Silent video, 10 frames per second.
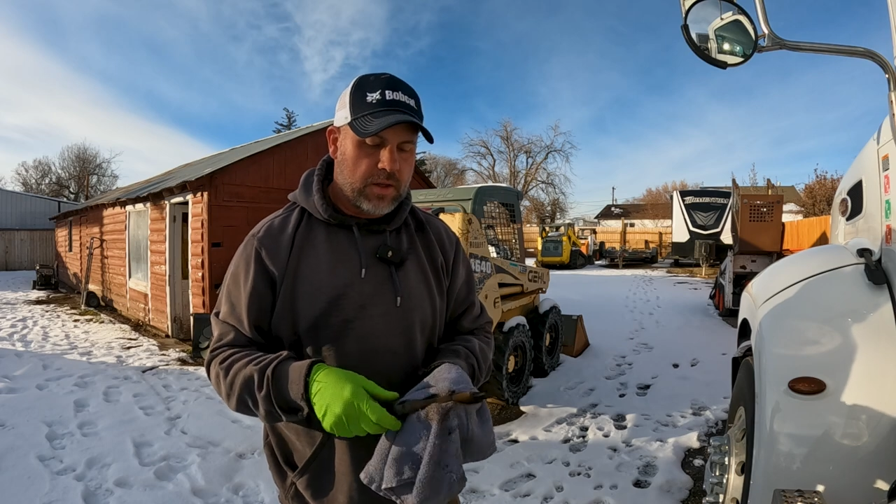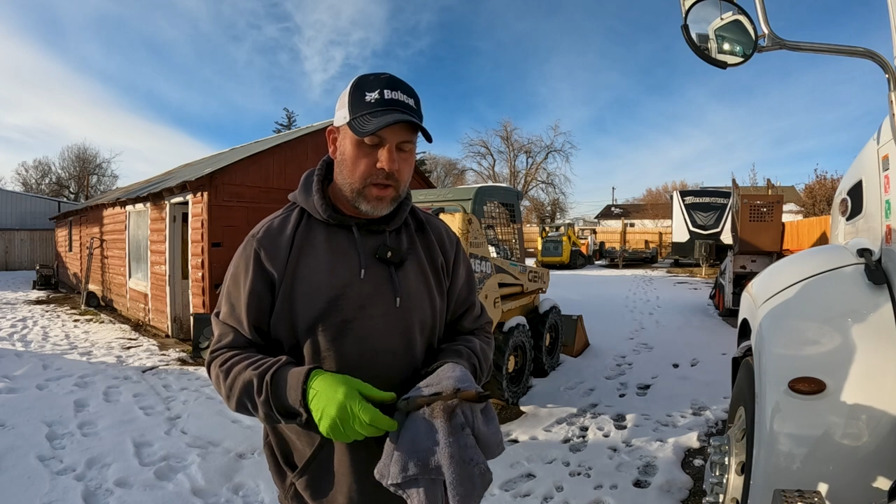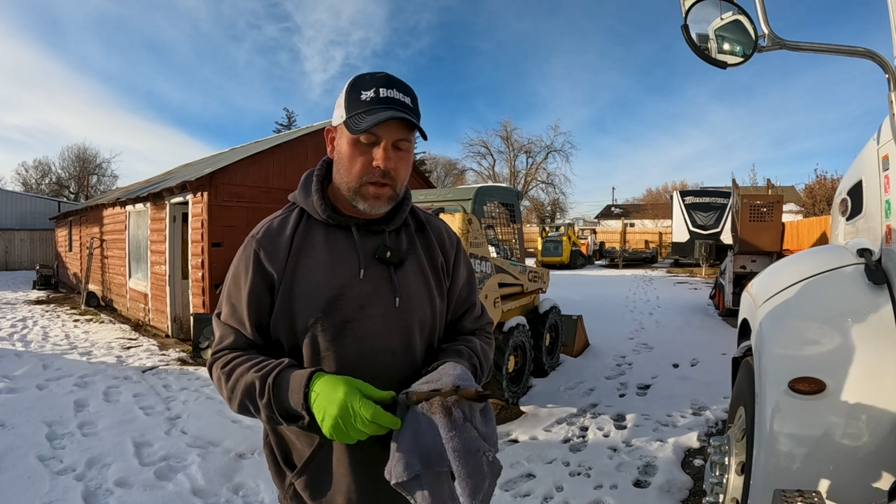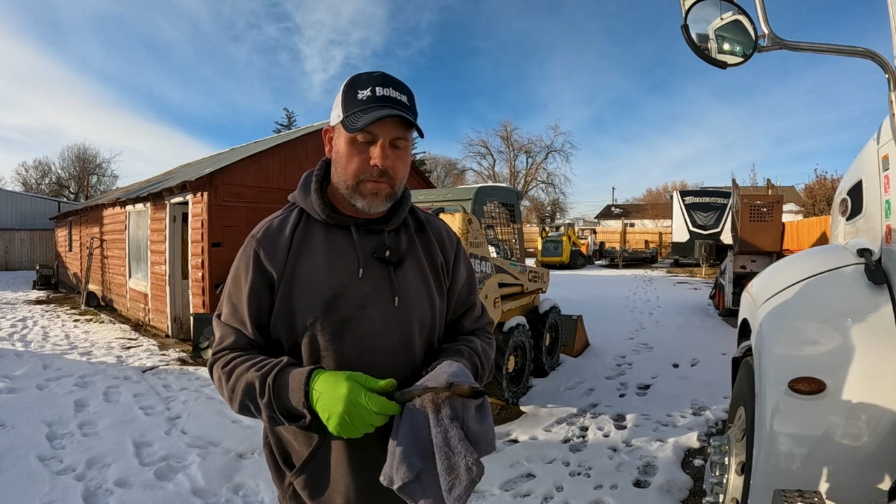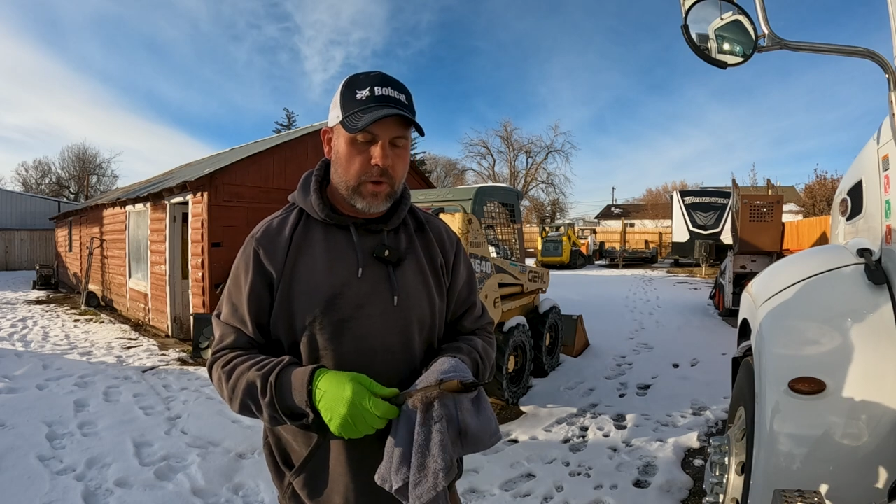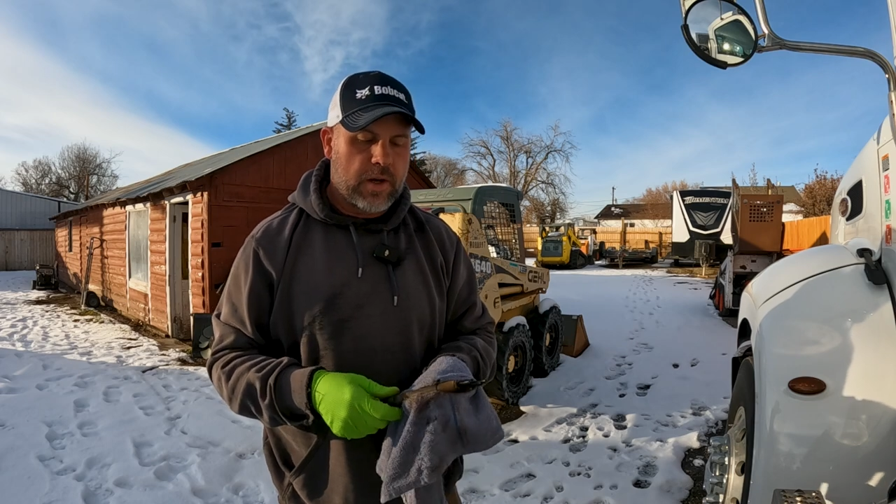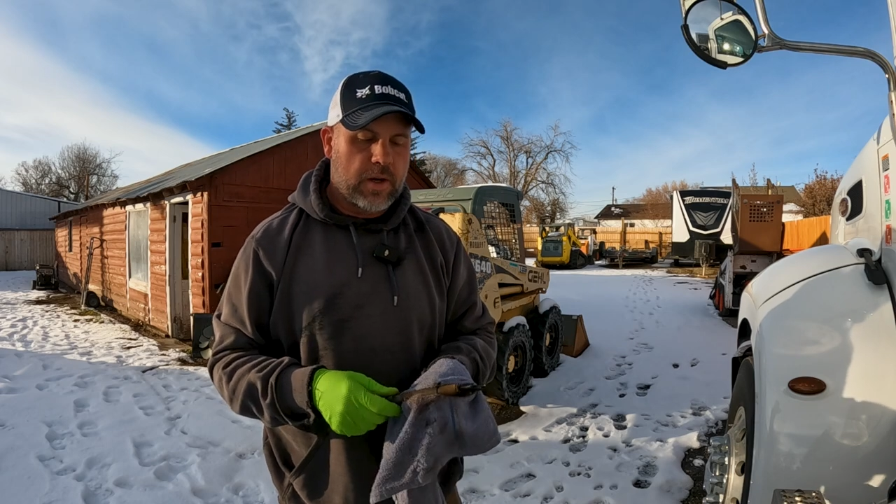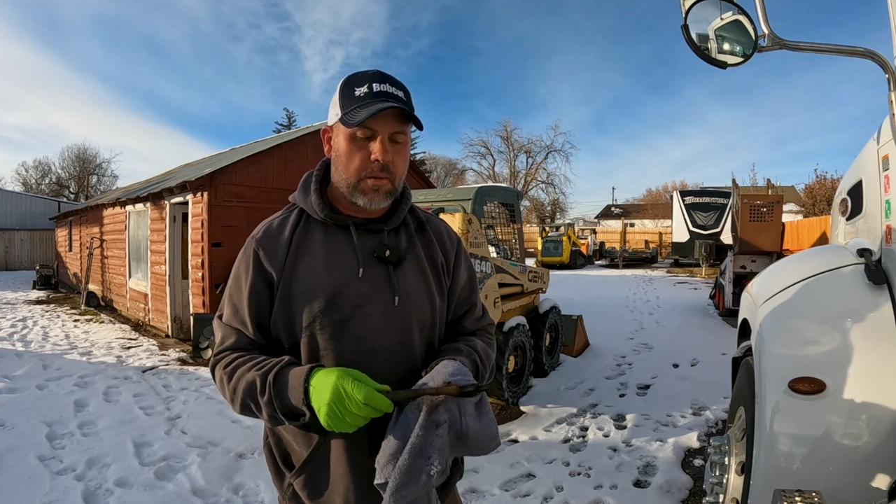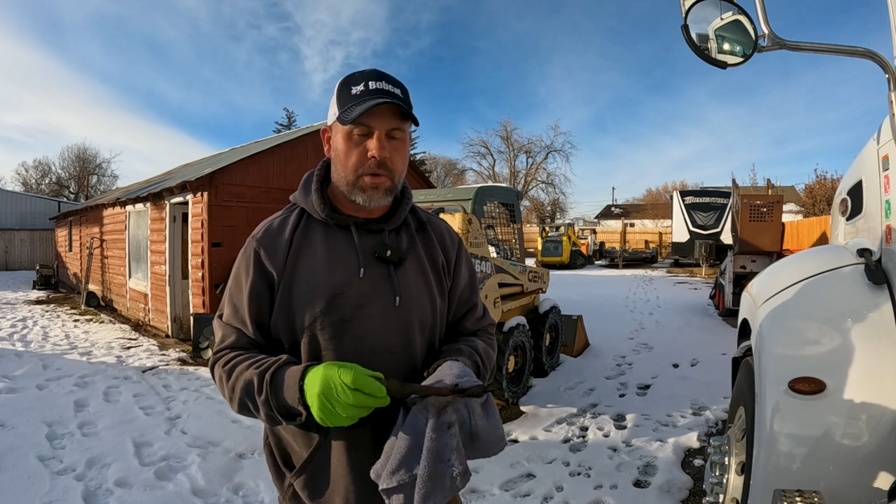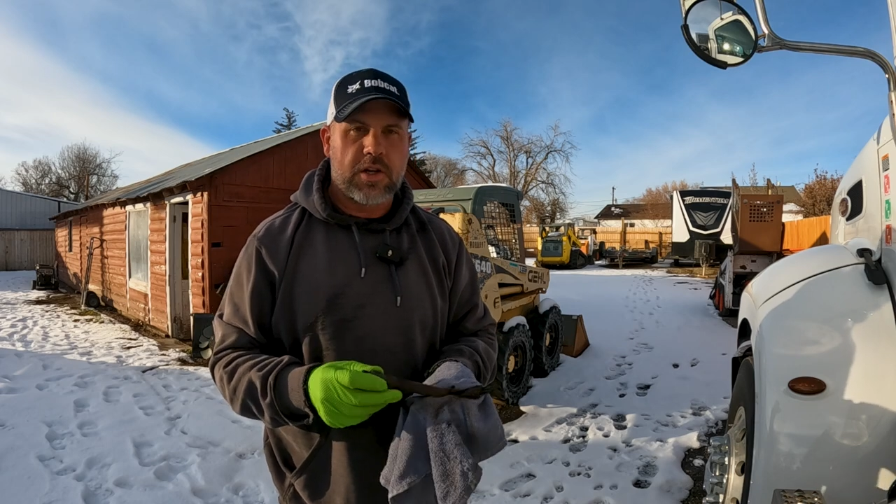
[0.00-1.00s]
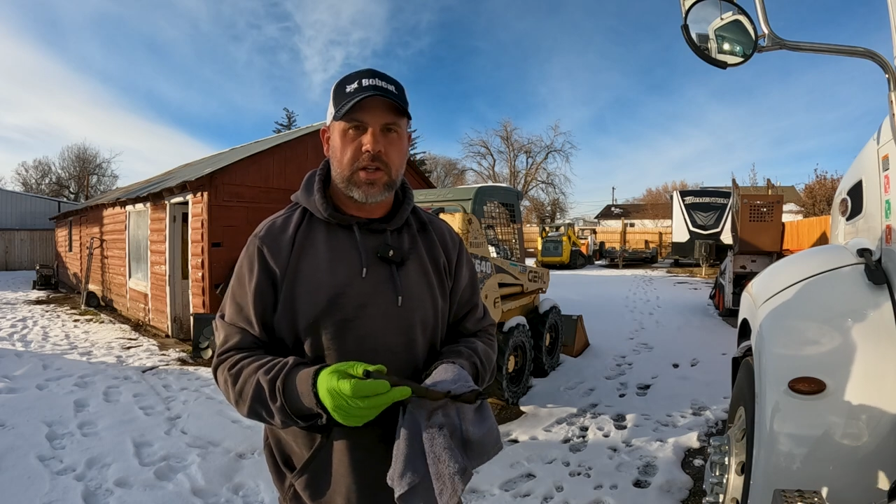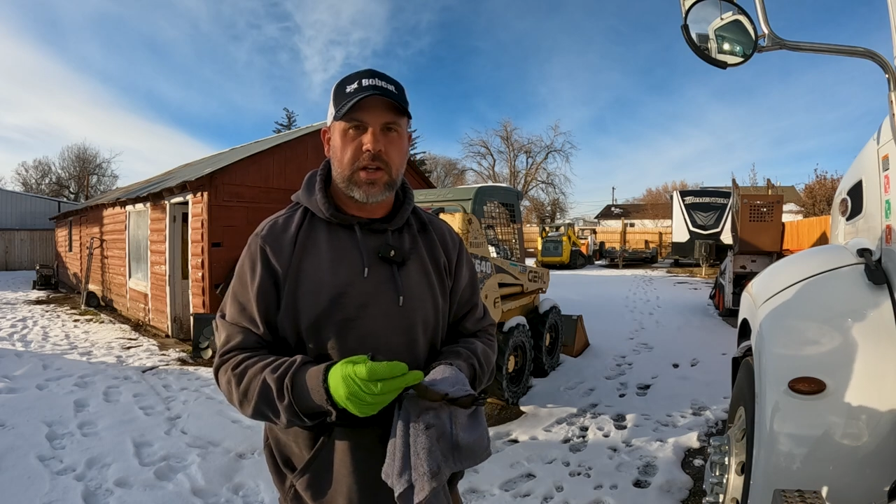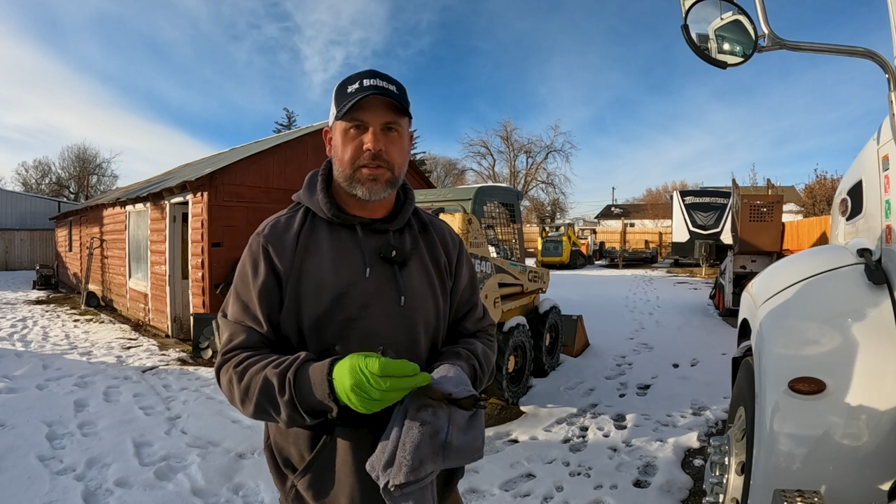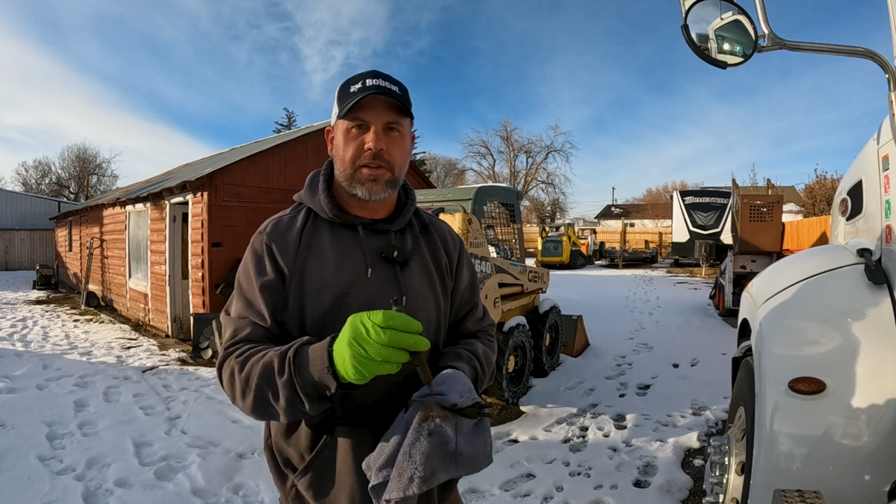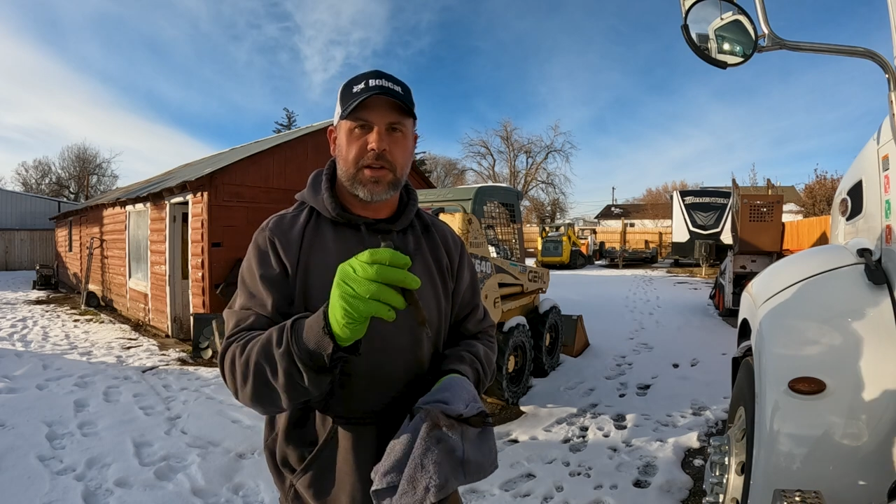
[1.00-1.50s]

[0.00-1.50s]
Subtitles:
and luckily before I did a compression test,